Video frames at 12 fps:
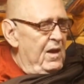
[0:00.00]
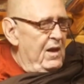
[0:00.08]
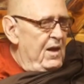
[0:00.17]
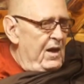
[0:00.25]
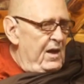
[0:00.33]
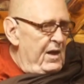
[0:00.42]

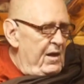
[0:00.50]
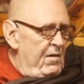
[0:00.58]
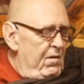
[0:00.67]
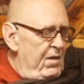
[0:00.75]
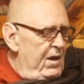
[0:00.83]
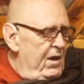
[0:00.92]
they
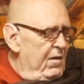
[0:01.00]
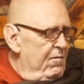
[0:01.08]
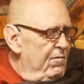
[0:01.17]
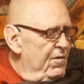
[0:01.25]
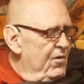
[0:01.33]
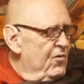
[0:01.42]
die, they
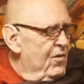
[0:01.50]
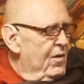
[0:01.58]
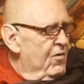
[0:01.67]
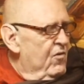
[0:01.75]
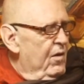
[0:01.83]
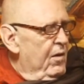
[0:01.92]
have
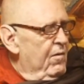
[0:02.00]
visions